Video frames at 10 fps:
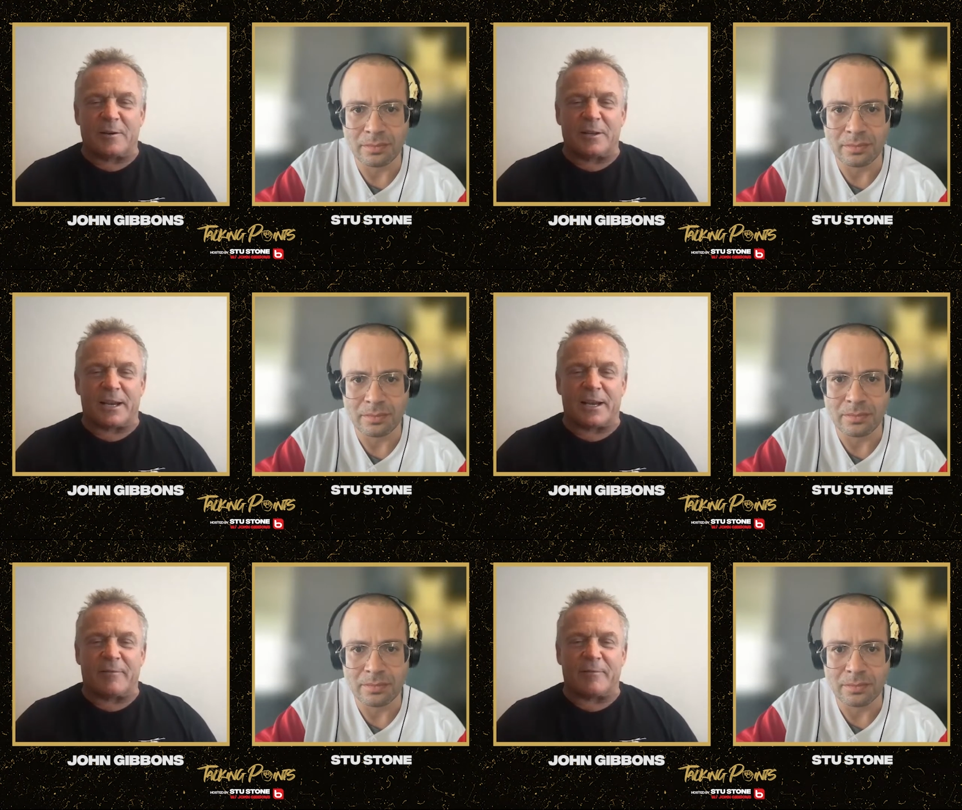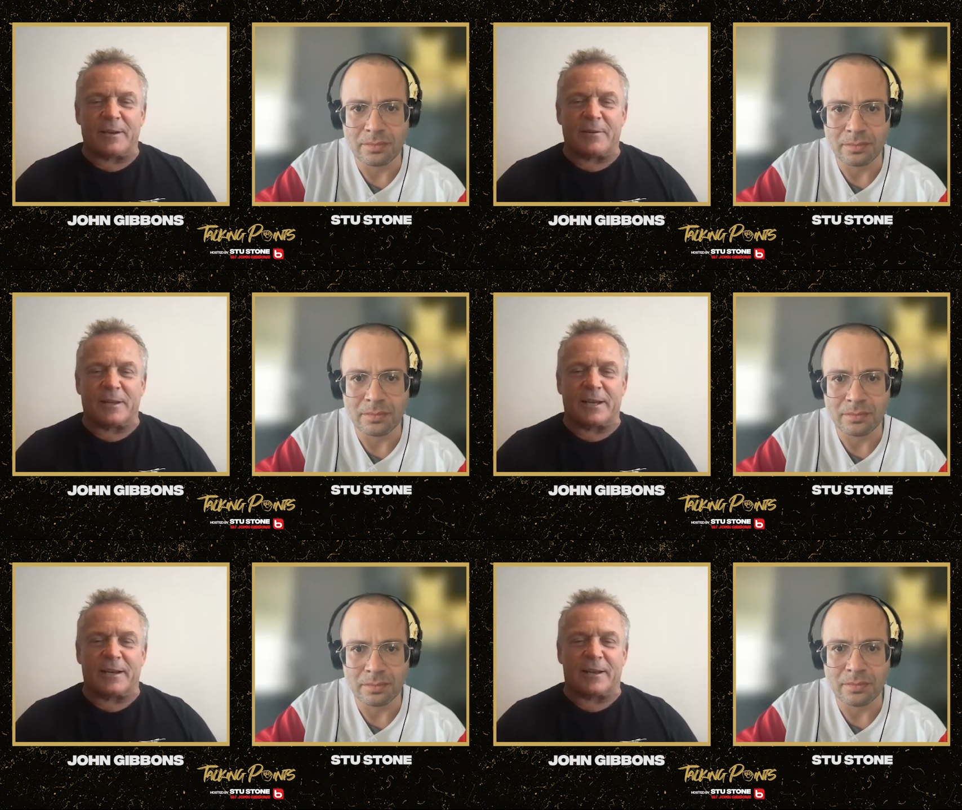Speaker 1: They have you know they
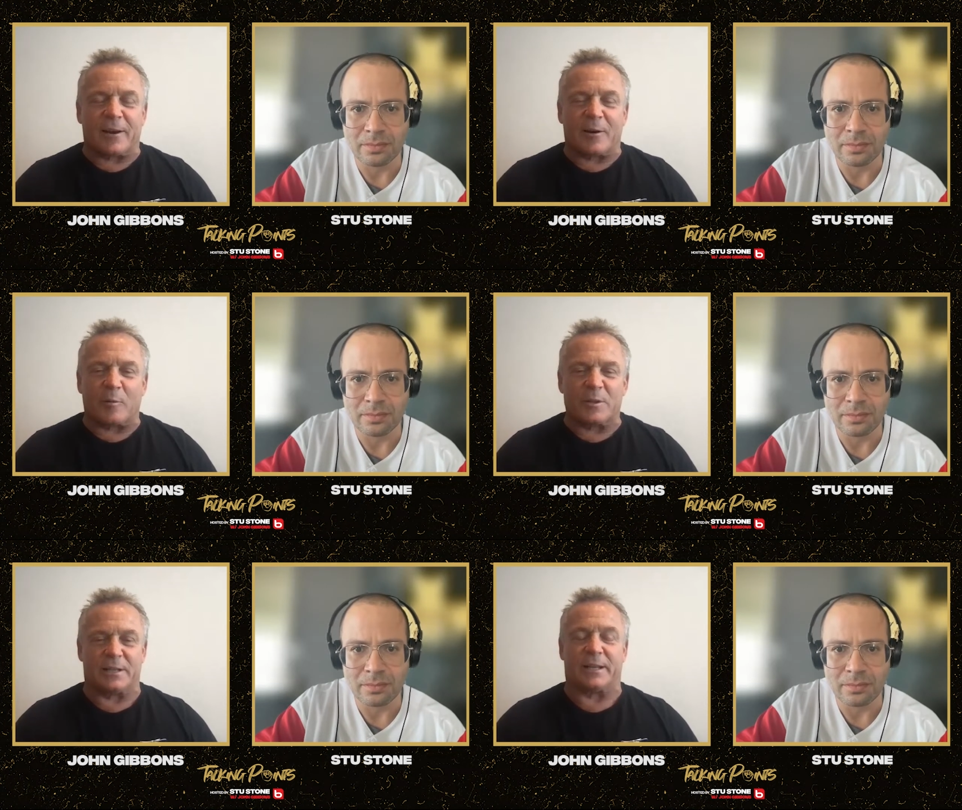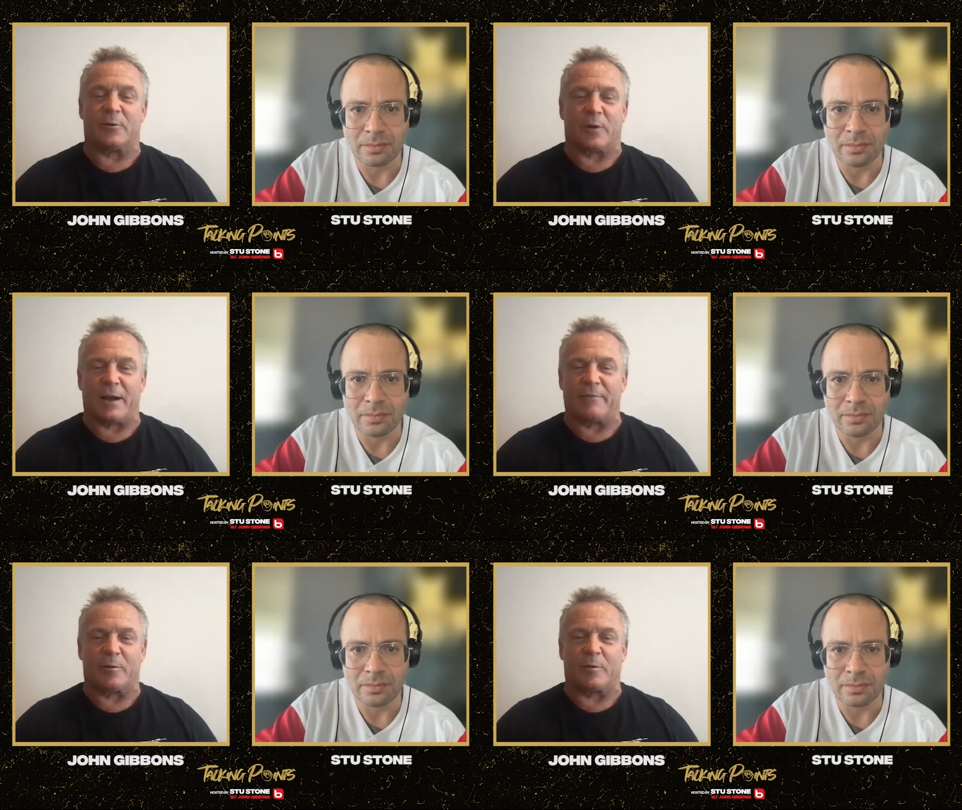hit a lot of homers and they
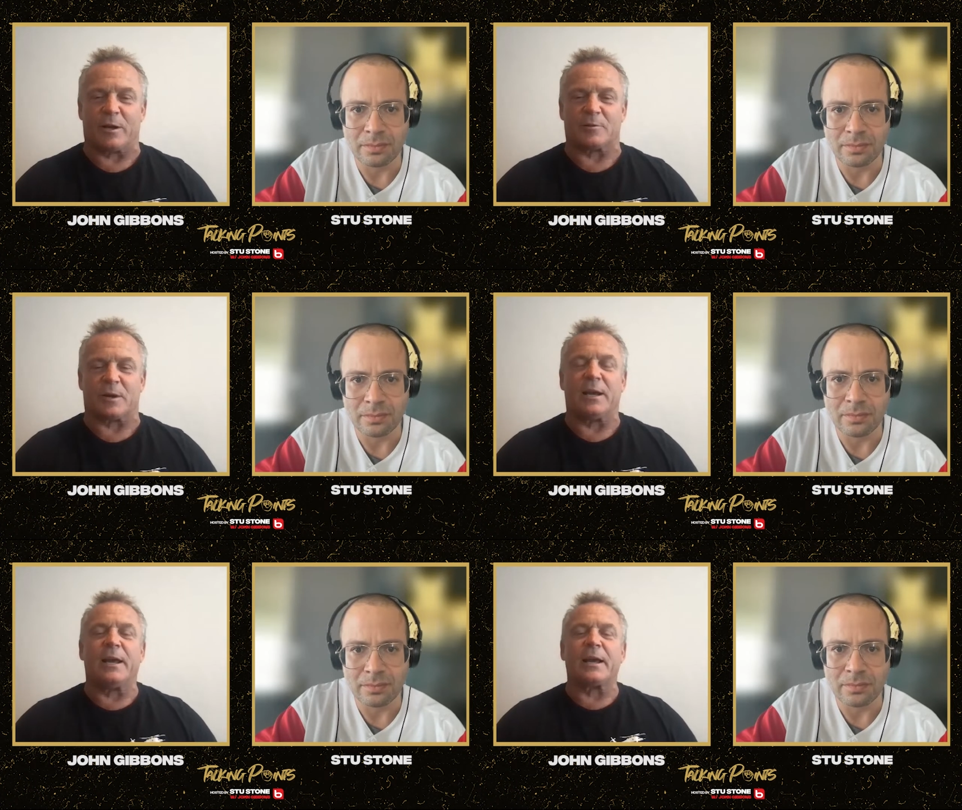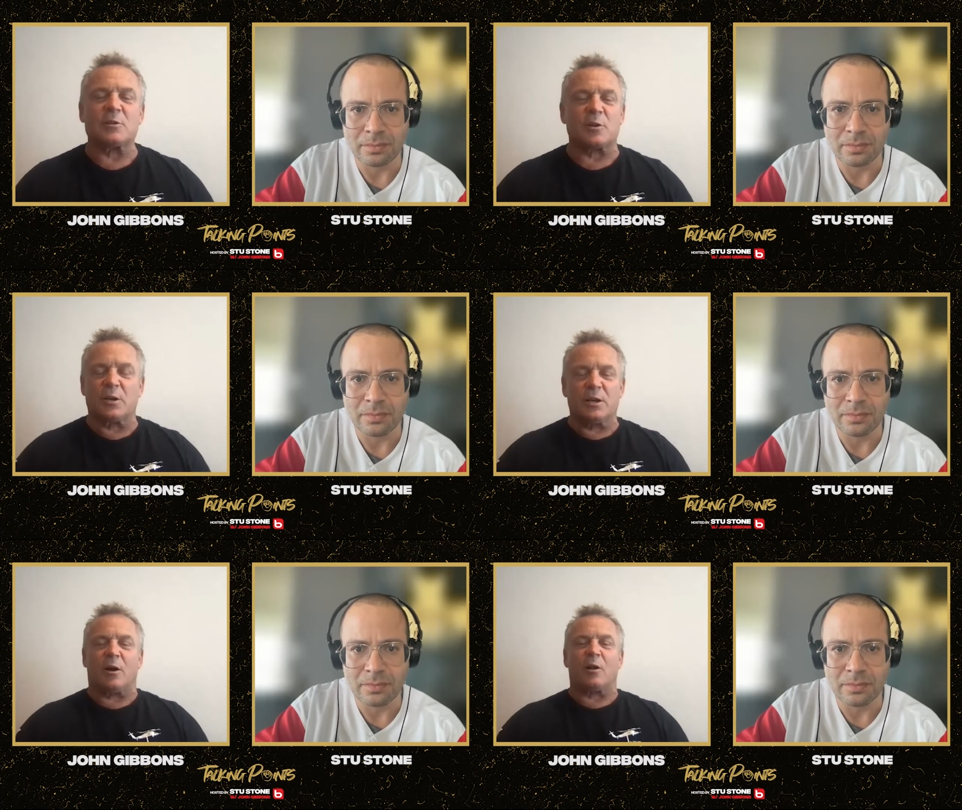drive in runs, right? Because they're
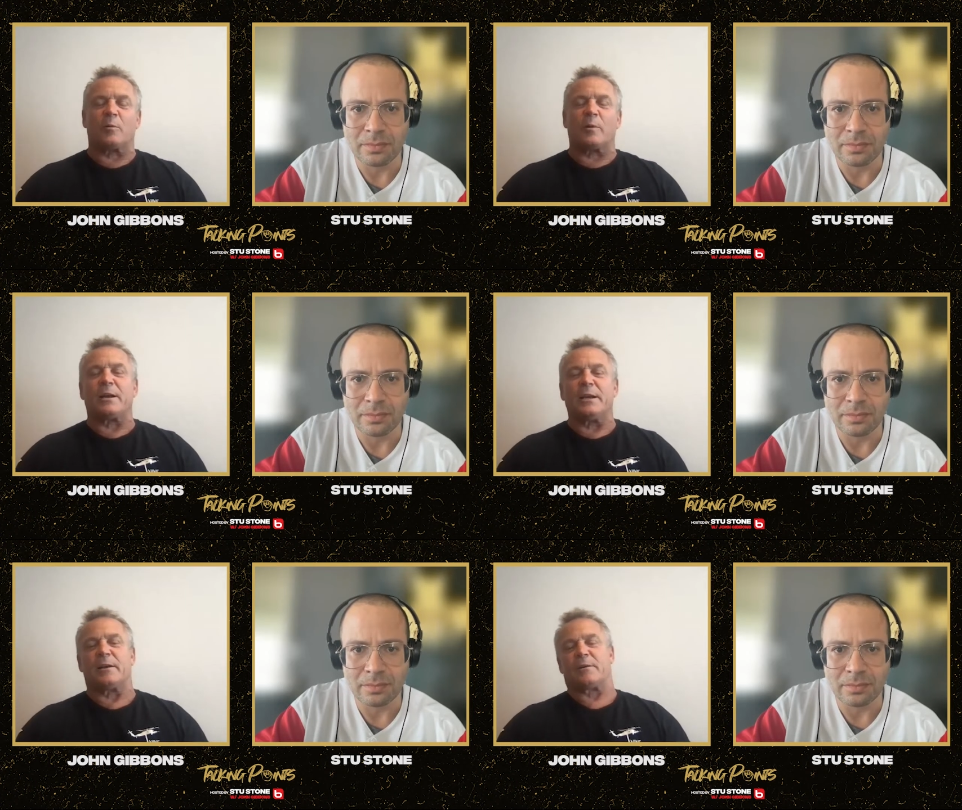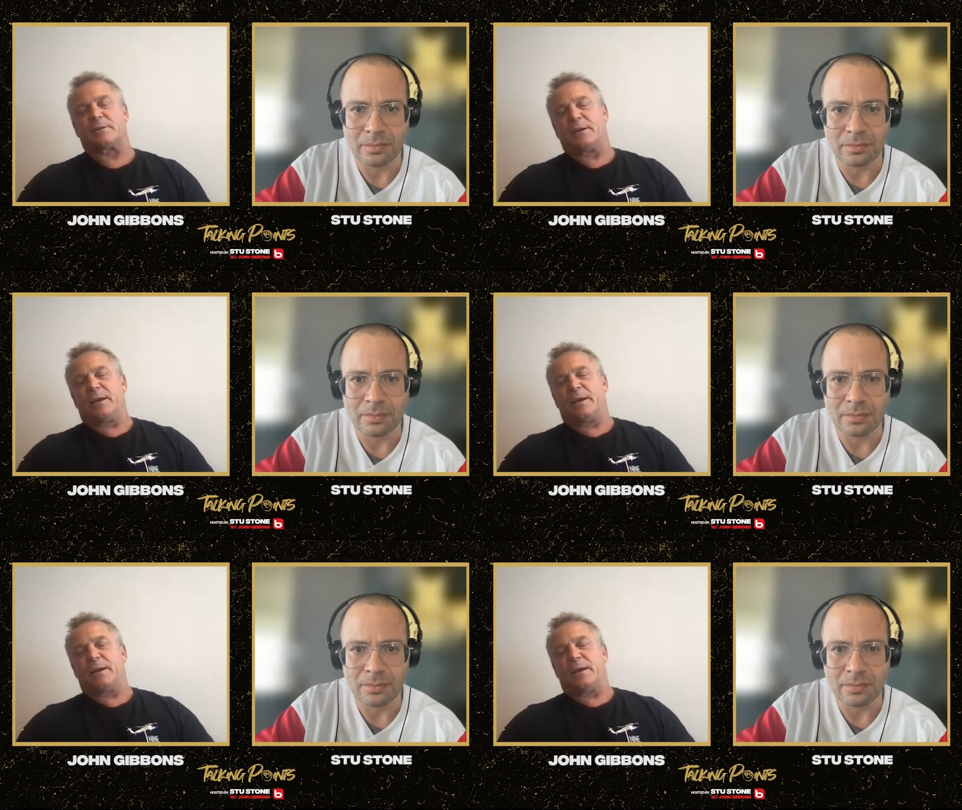good all around hitters.